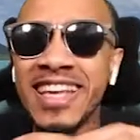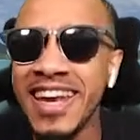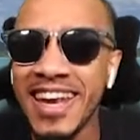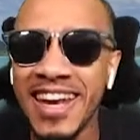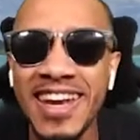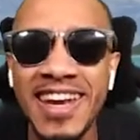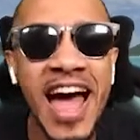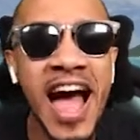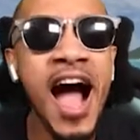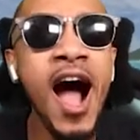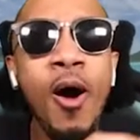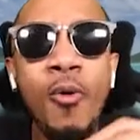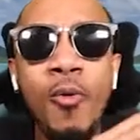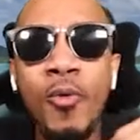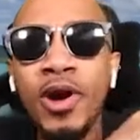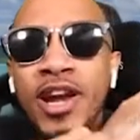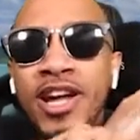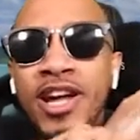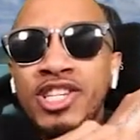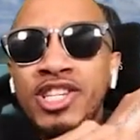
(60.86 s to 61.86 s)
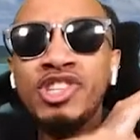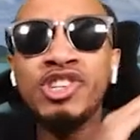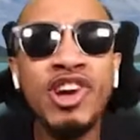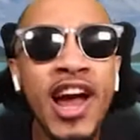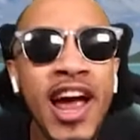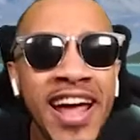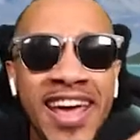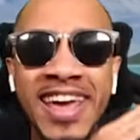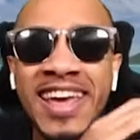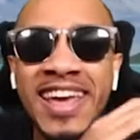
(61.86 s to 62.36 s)
it down with the
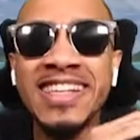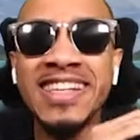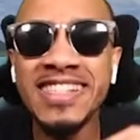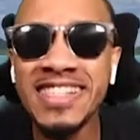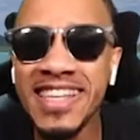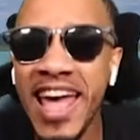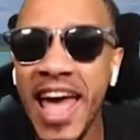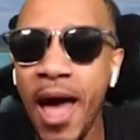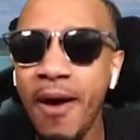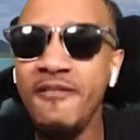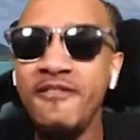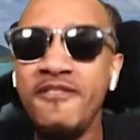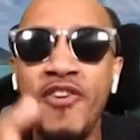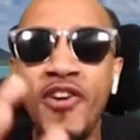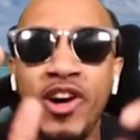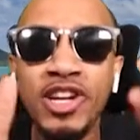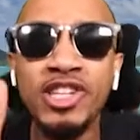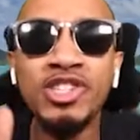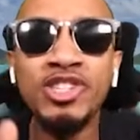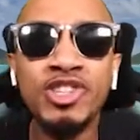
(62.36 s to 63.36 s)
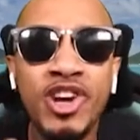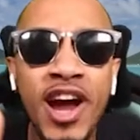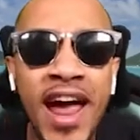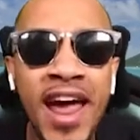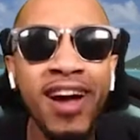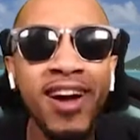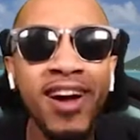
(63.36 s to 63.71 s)
Trekkies then for Trek